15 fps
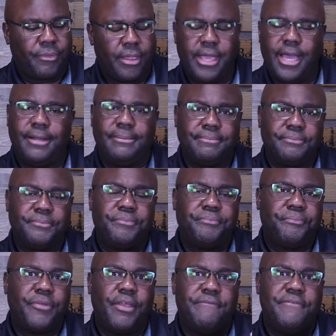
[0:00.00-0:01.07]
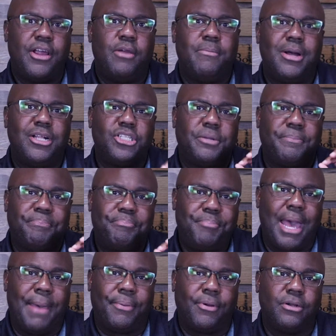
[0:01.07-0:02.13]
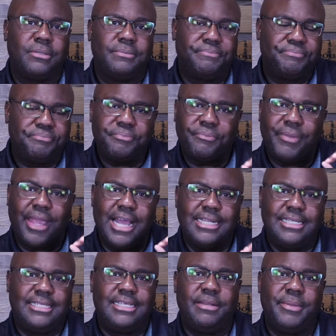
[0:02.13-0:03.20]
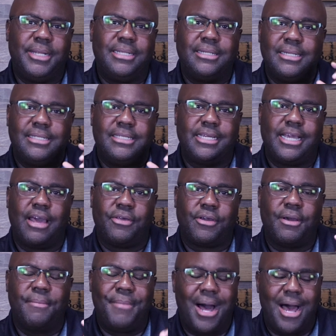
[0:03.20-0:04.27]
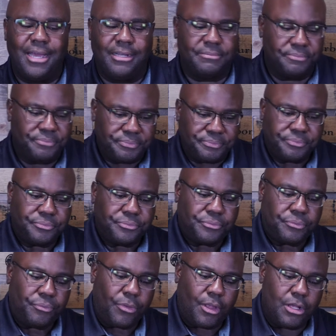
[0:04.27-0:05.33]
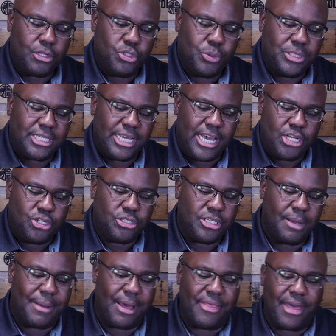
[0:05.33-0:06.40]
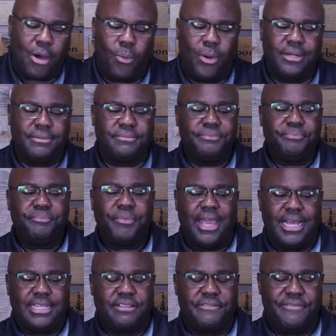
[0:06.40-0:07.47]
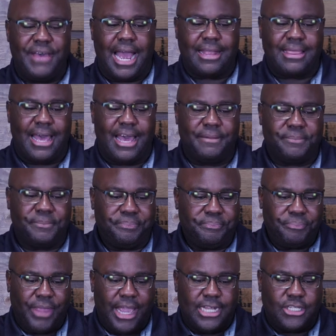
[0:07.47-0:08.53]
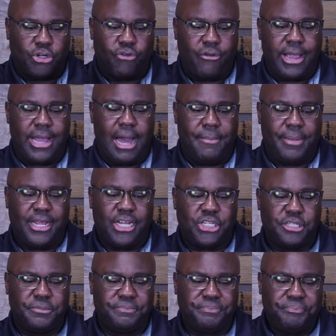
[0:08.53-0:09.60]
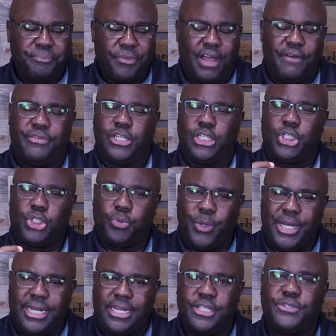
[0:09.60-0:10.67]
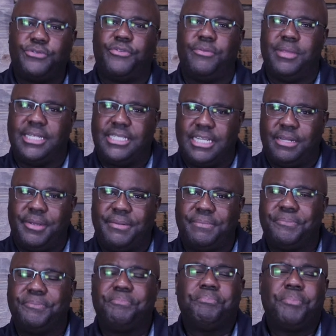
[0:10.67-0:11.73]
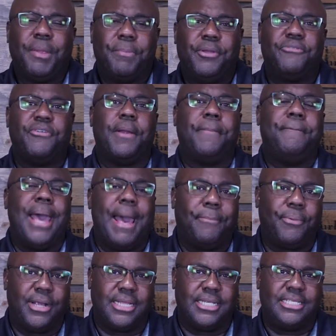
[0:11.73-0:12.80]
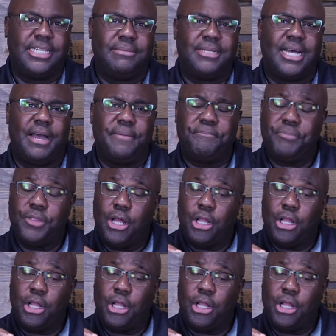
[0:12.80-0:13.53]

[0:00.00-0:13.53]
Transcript: Yeah, very much pepper and cinnamon together combined. So what's interesting about that one is the fact that it's a great combination of the sweetness from the cinnamon, but it's very peppery at the same time.